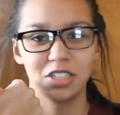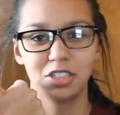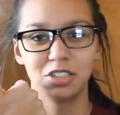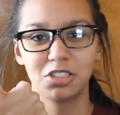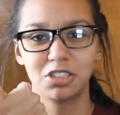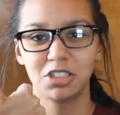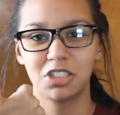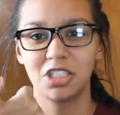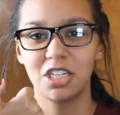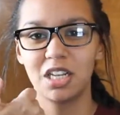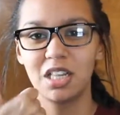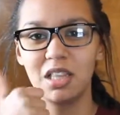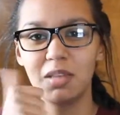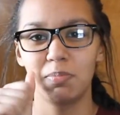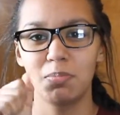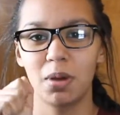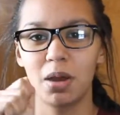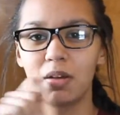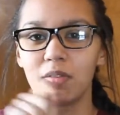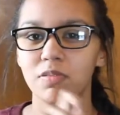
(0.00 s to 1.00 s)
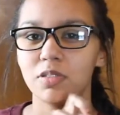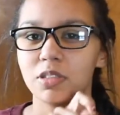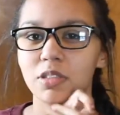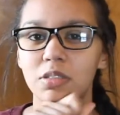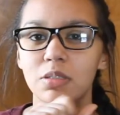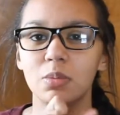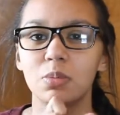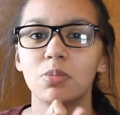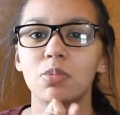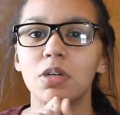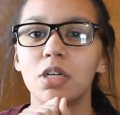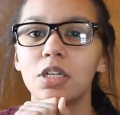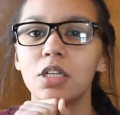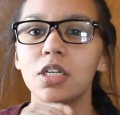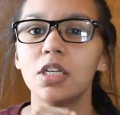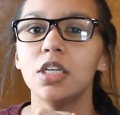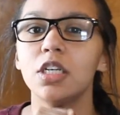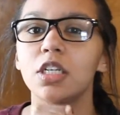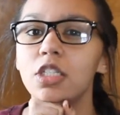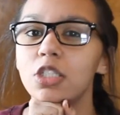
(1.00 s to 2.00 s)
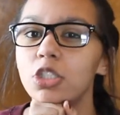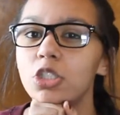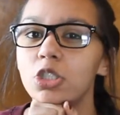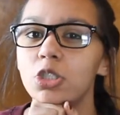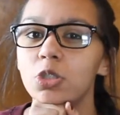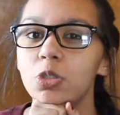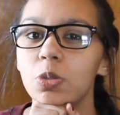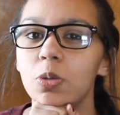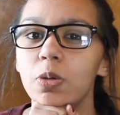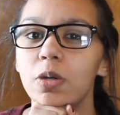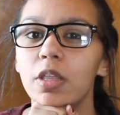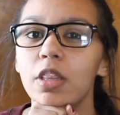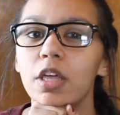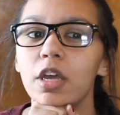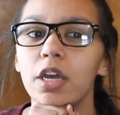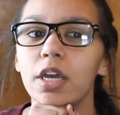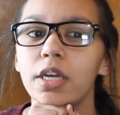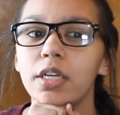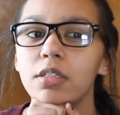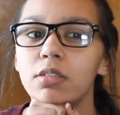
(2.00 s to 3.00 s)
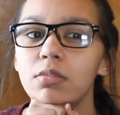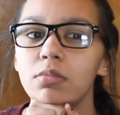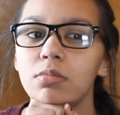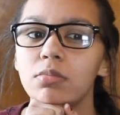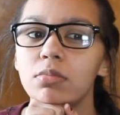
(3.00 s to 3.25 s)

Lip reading: your Jigglypuffs will enjoy that.